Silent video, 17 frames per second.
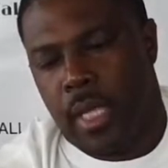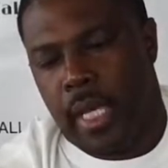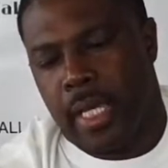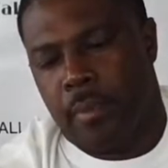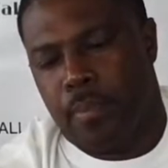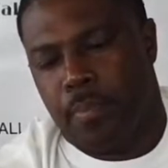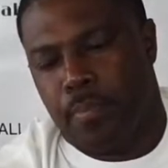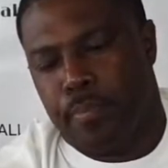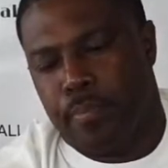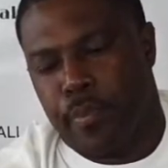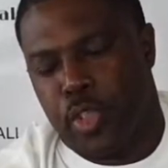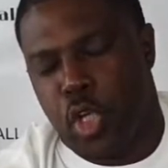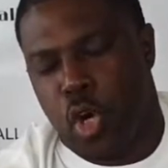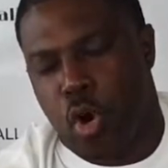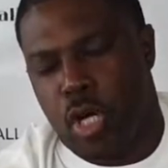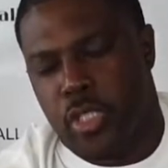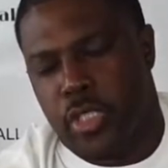and
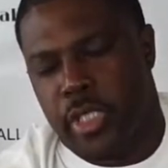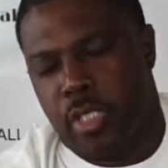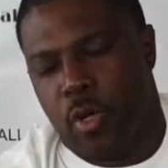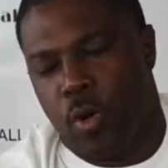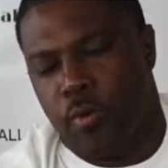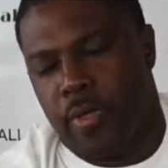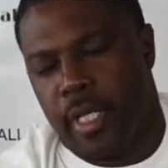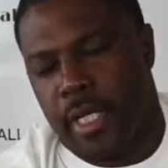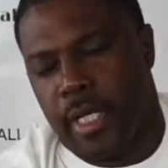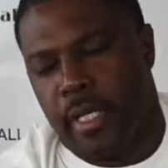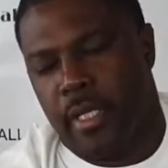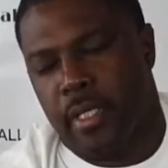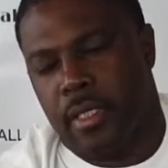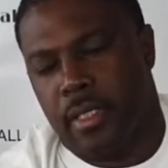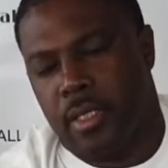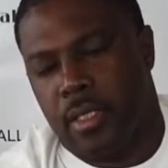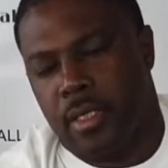charge it over
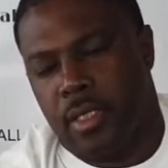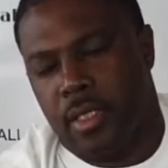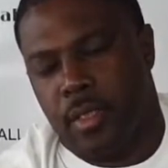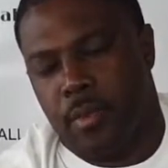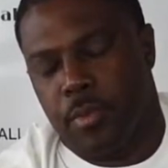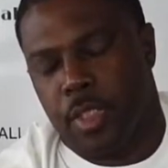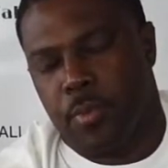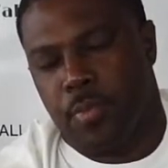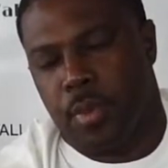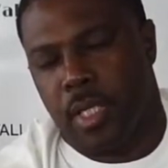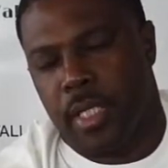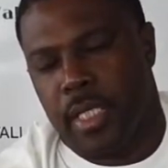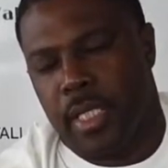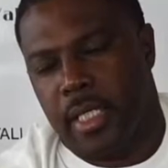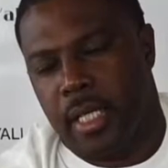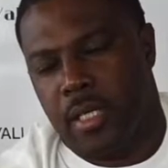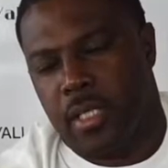here. So you just
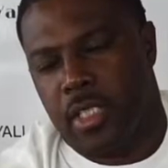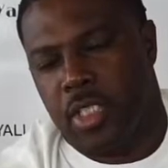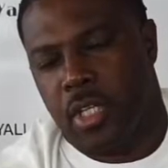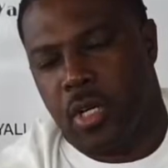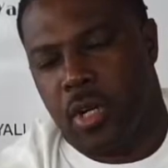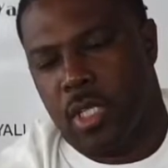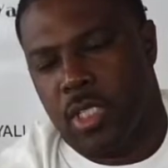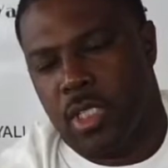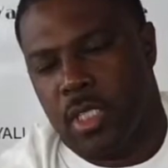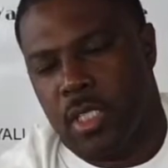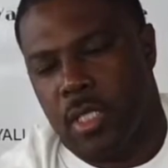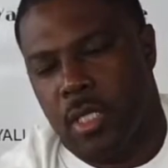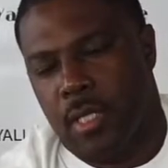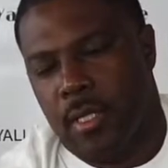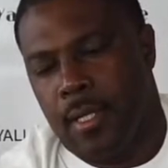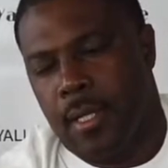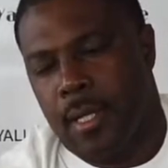plug in there to charge
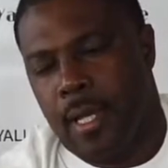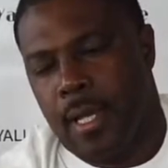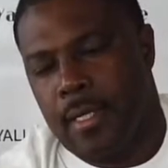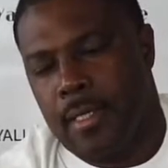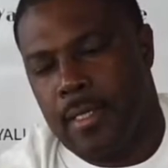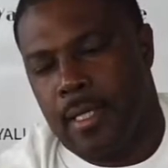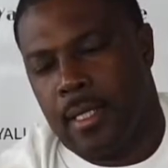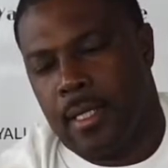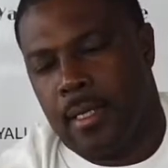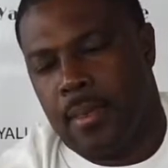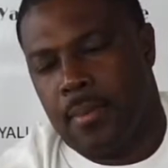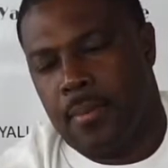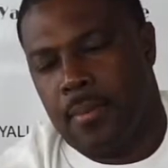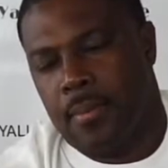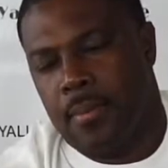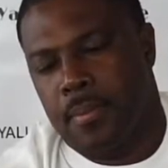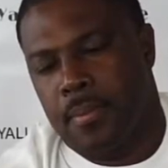it,
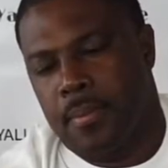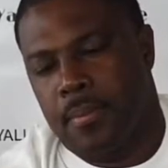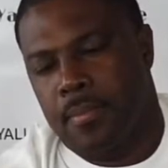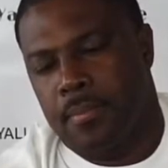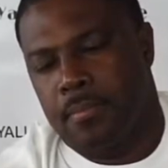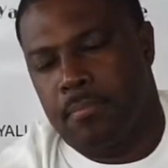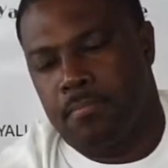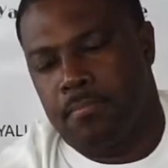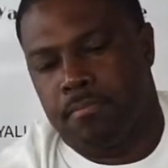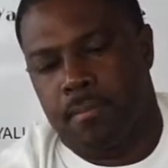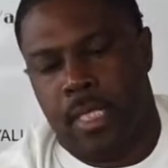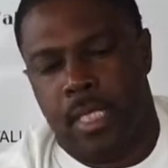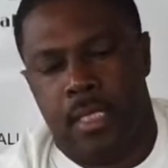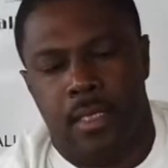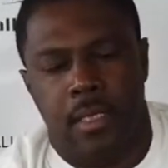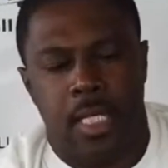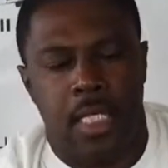
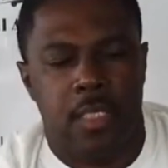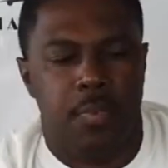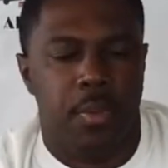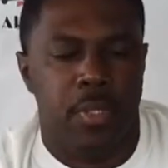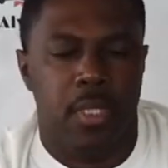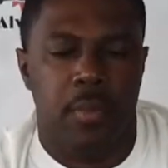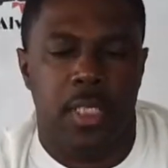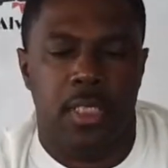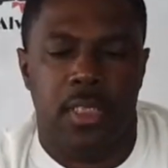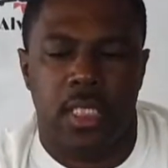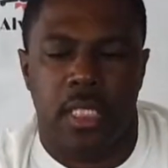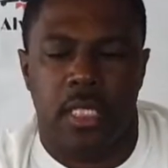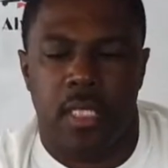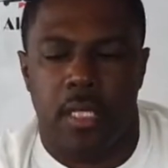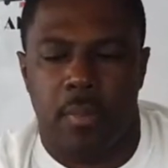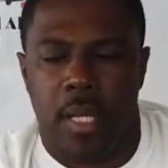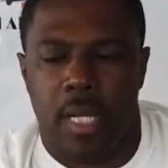and that's pretty much
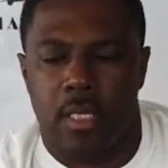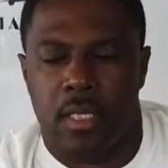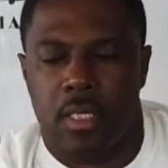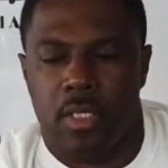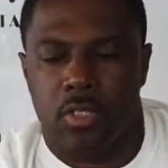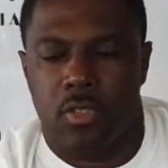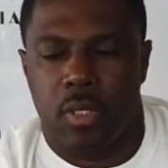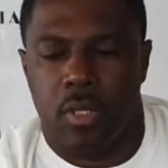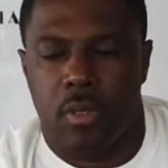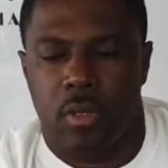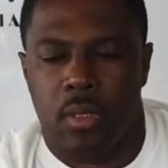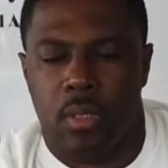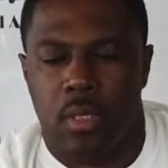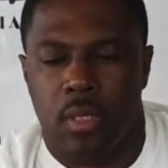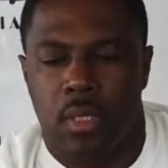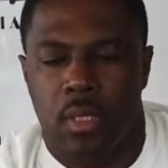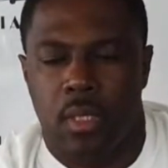it about the
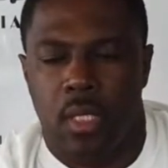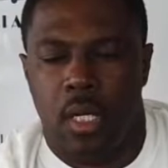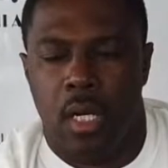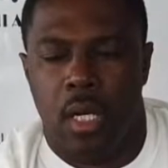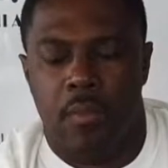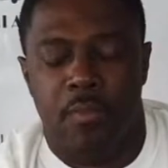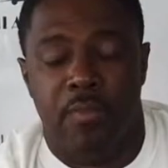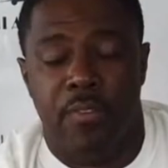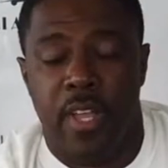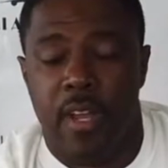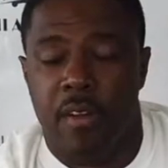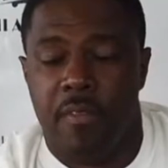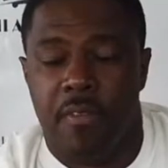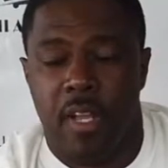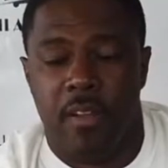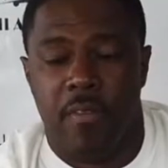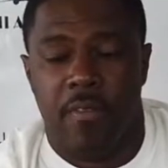controller.
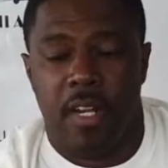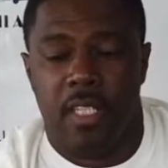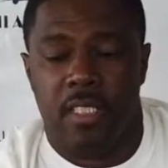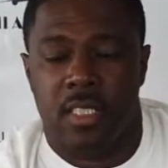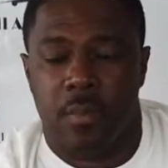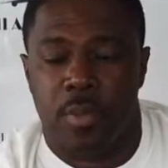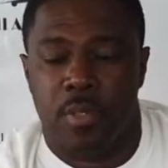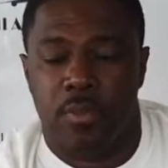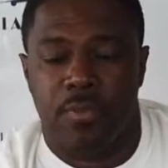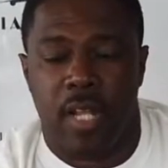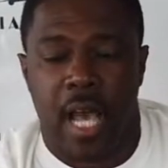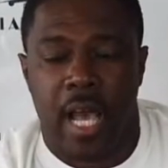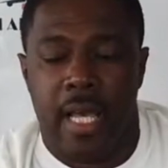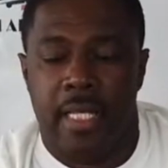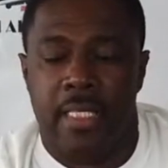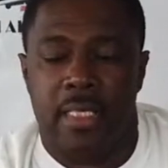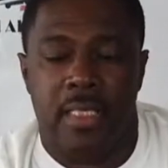Very, very, very simple to fly.
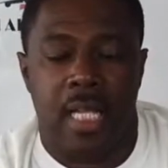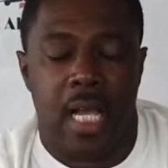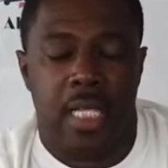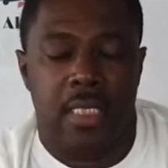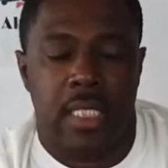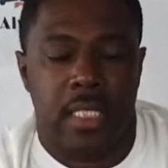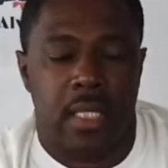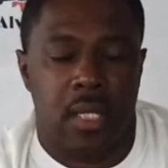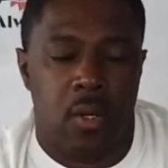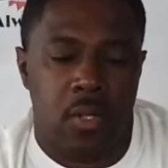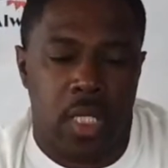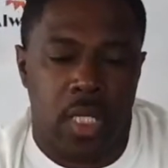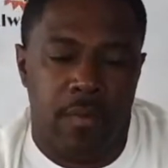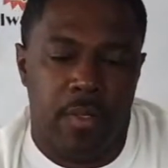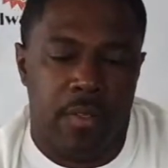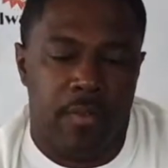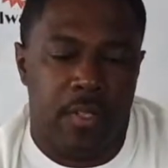It does not take
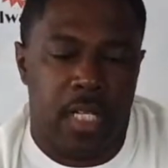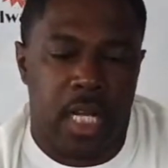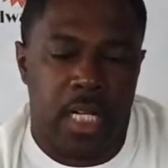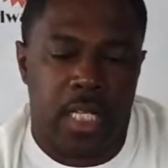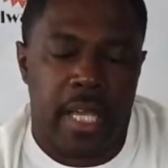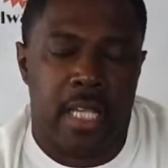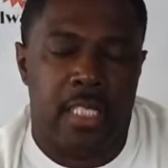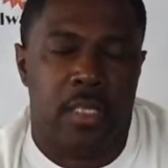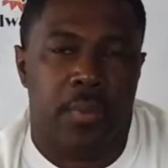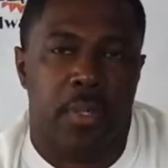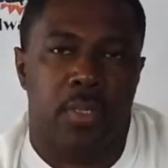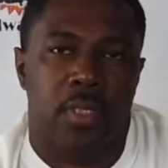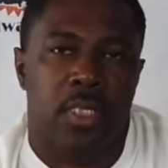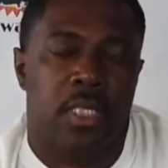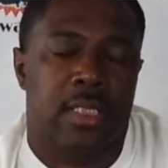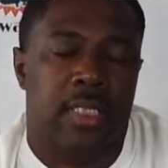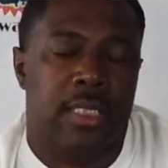long, even if you're not a gadget
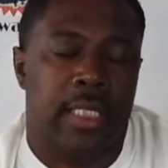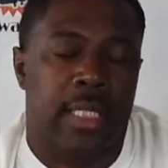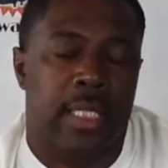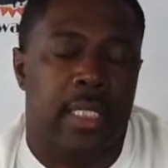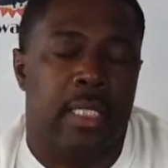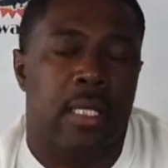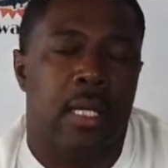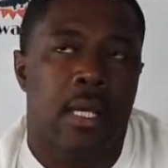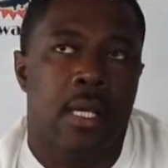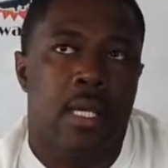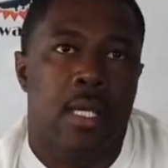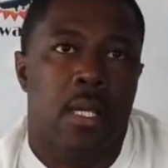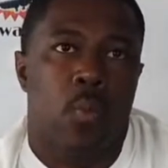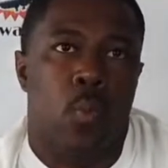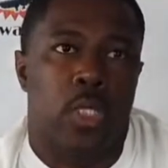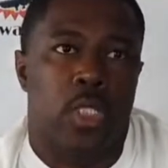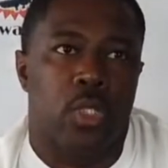person, because again,
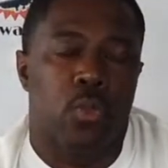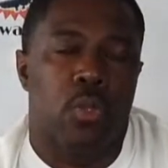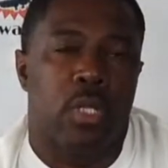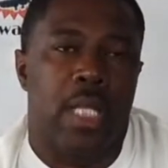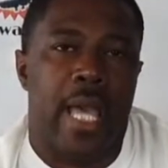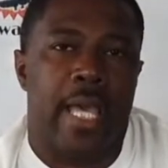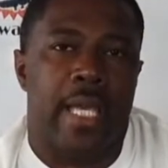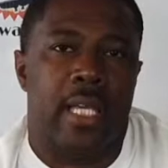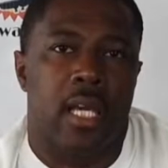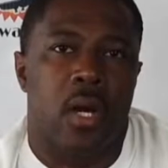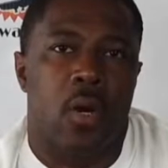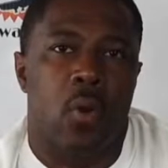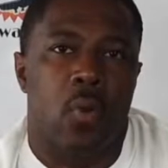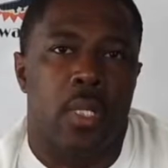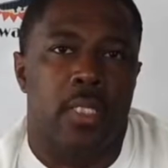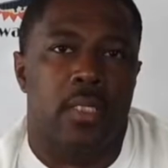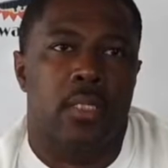when you let
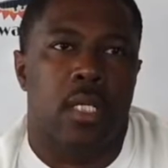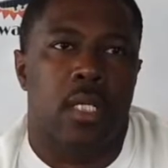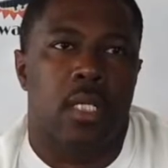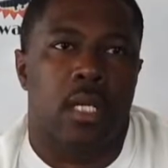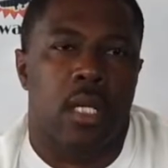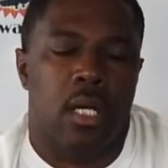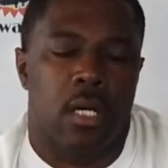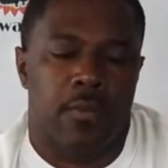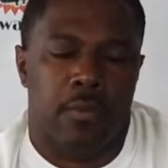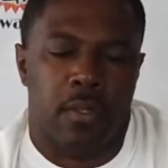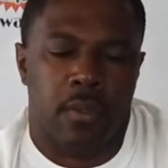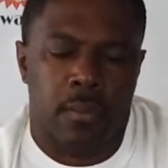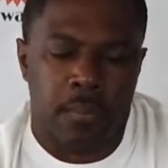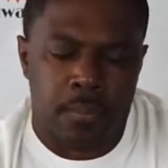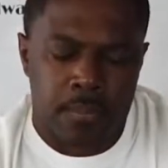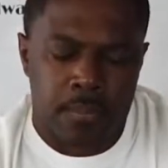go, it's going to hover.